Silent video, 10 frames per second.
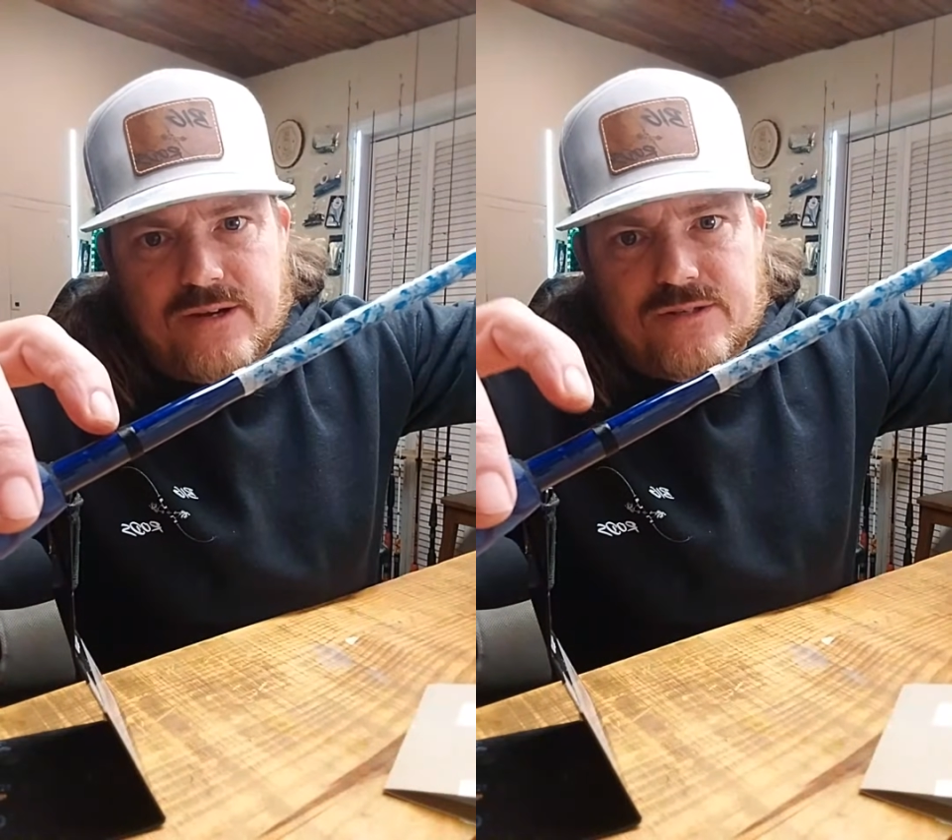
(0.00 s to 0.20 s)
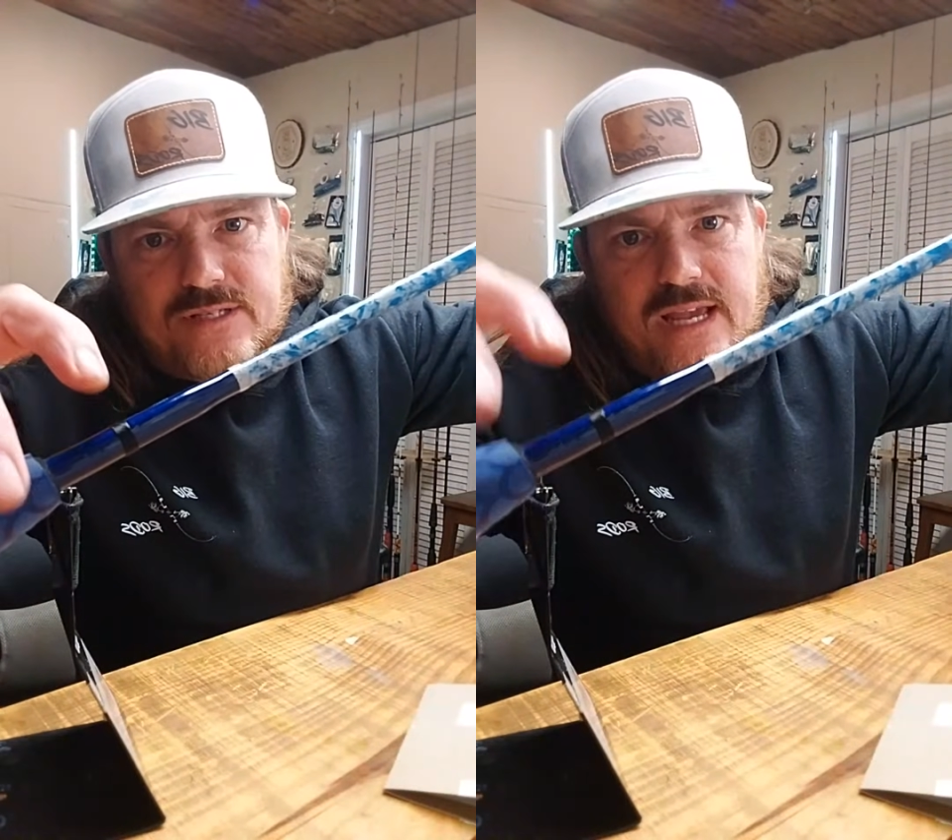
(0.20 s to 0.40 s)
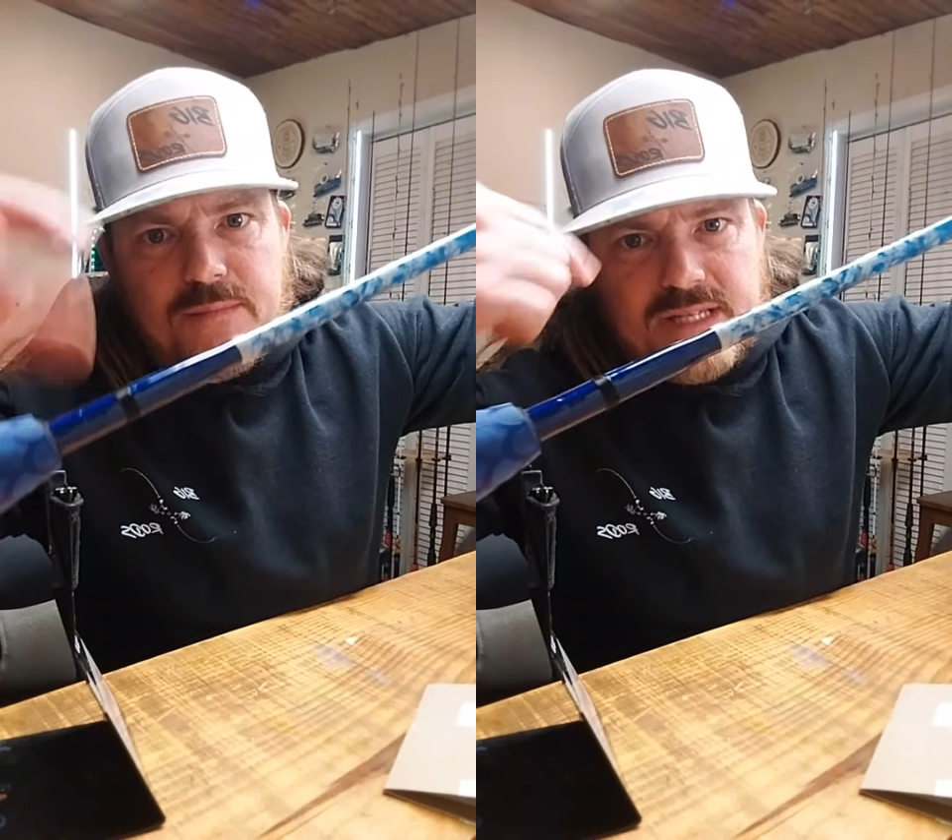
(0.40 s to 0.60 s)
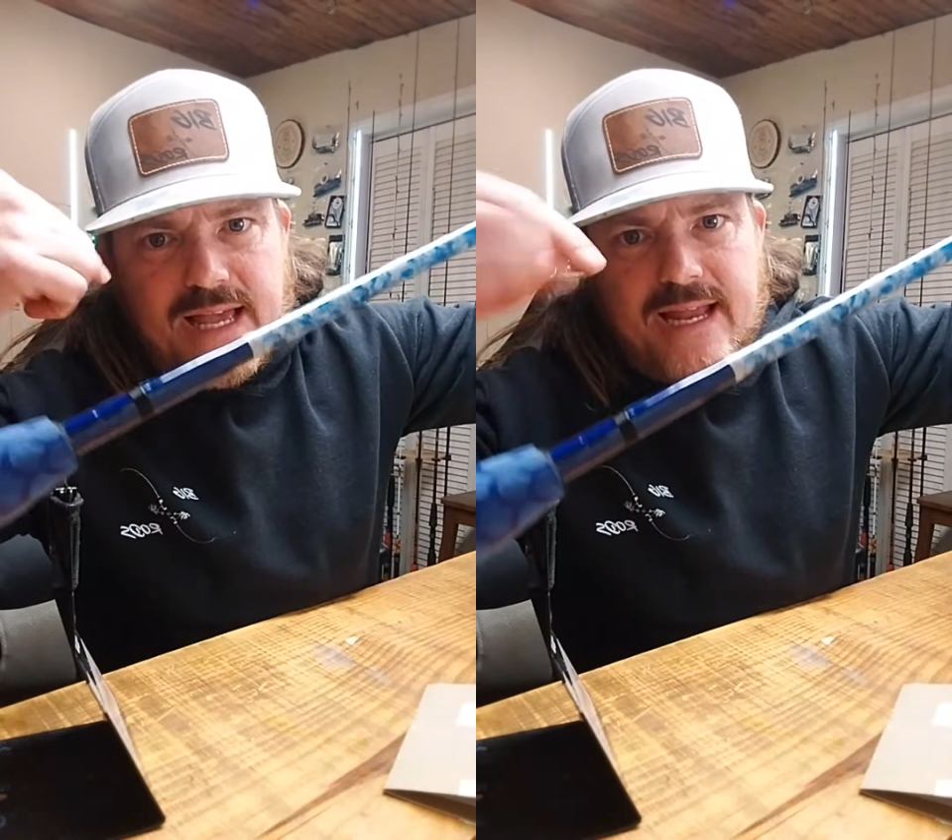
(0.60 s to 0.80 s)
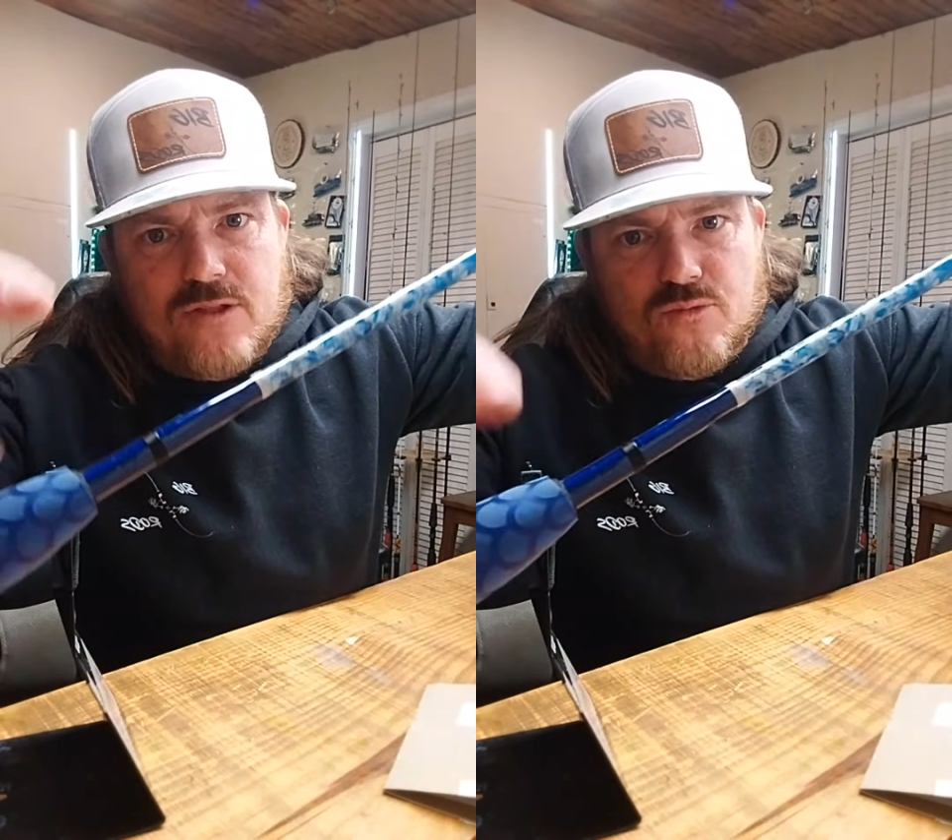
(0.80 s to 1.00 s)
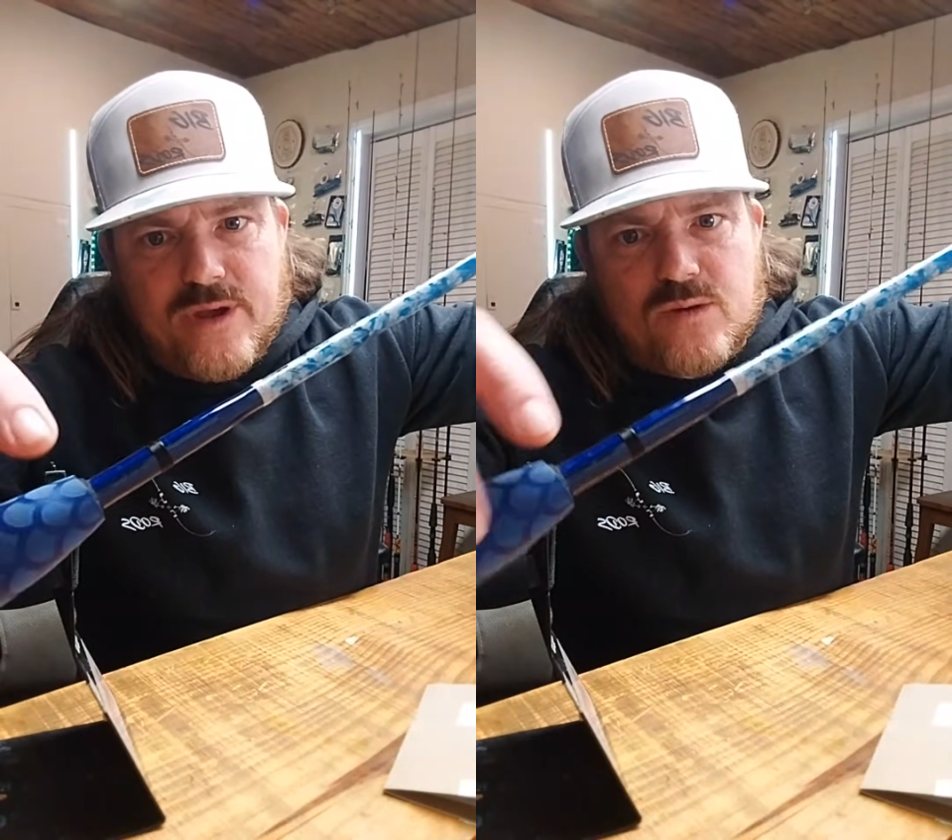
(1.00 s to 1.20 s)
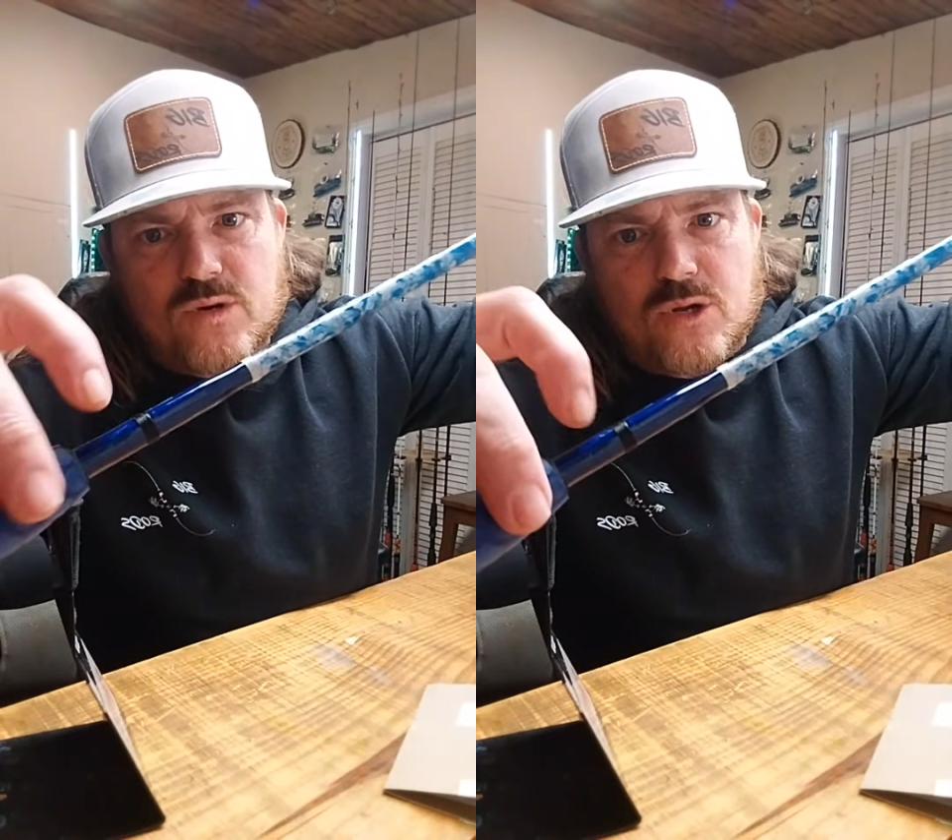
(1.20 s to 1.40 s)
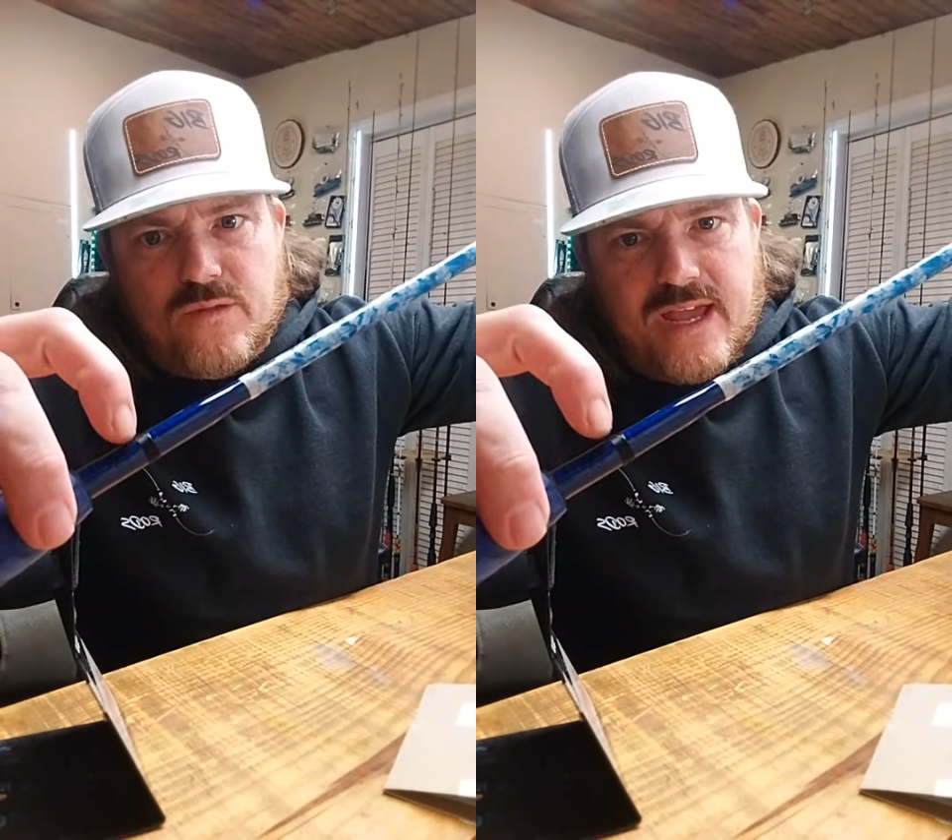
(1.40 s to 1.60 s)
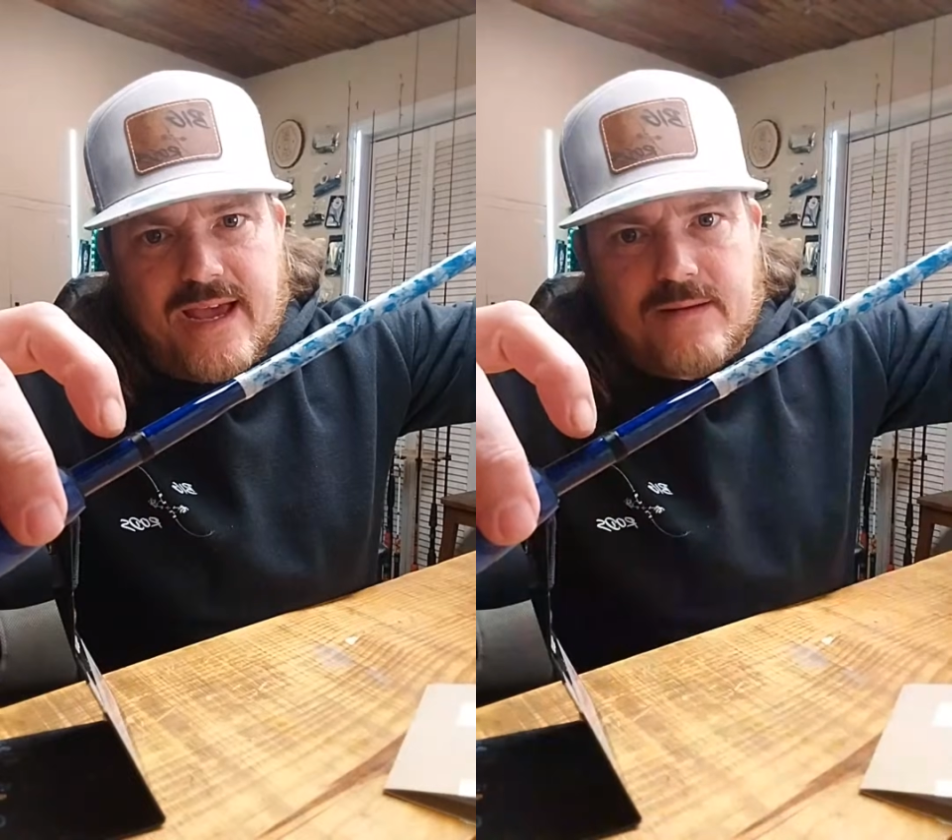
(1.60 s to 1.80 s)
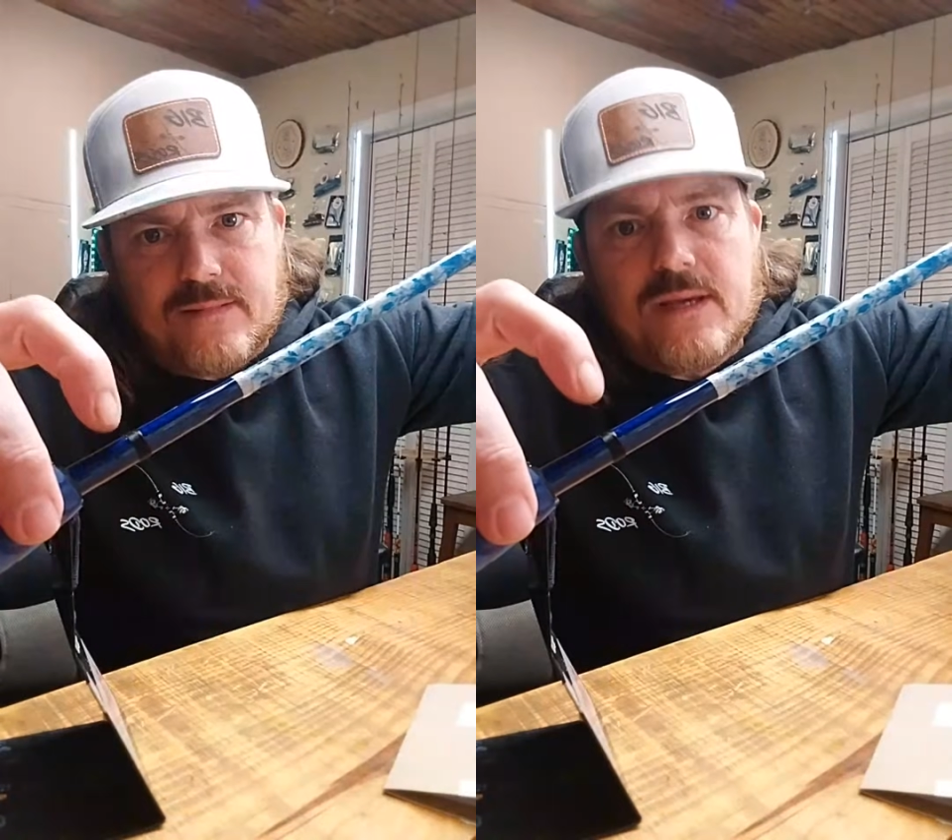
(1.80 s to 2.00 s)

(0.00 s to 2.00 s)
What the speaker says: It's the same as I added the red one on that.